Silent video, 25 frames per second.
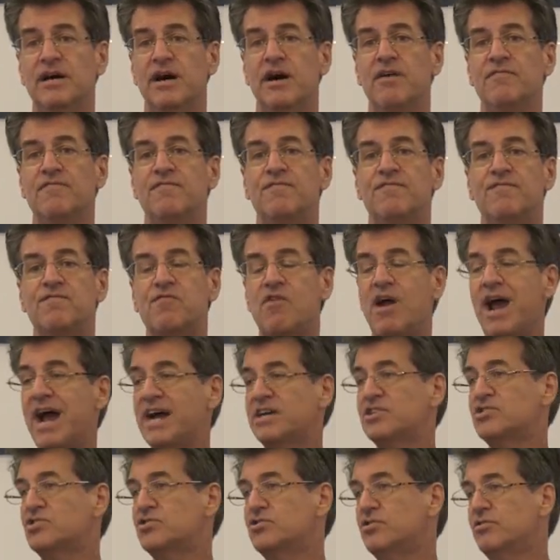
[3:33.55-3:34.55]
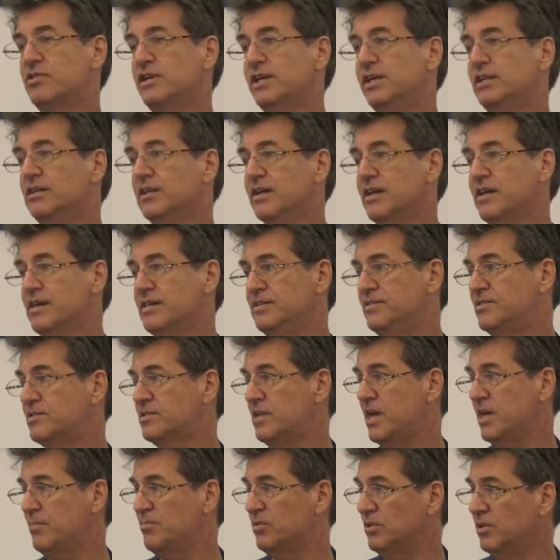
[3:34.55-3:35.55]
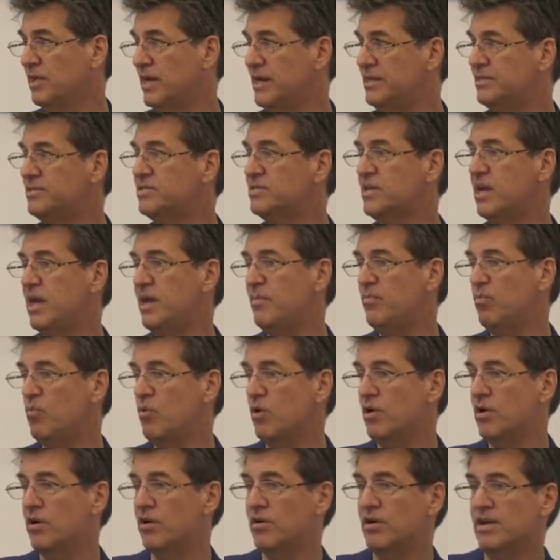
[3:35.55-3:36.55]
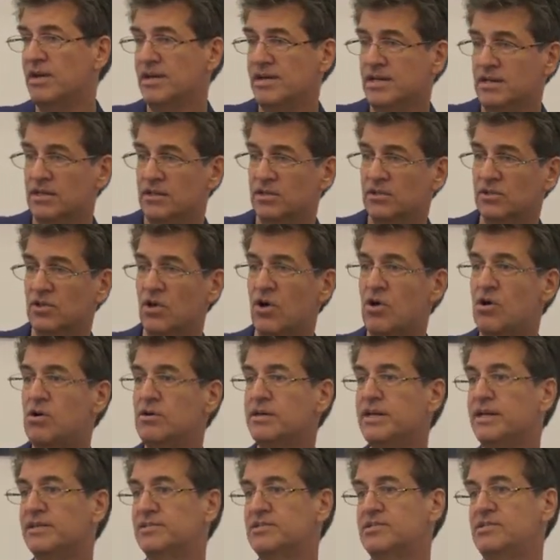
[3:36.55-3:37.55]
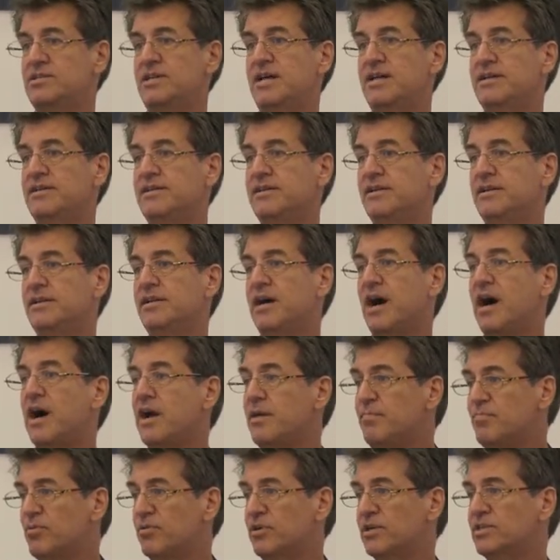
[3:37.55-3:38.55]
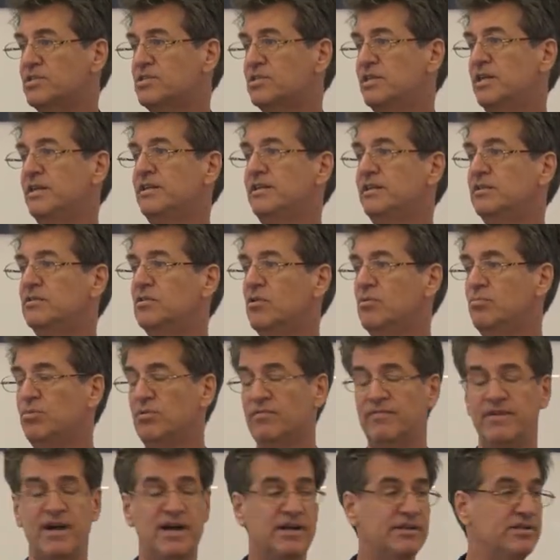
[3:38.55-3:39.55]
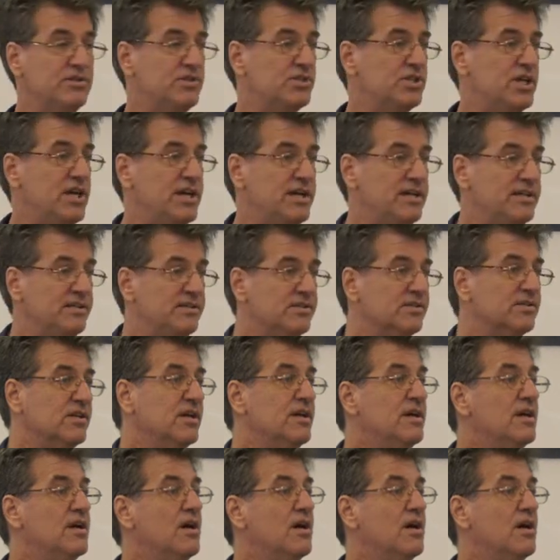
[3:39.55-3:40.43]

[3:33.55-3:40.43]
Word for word: A fracturing landscape, a landscape where long extended, hyper extended global value chains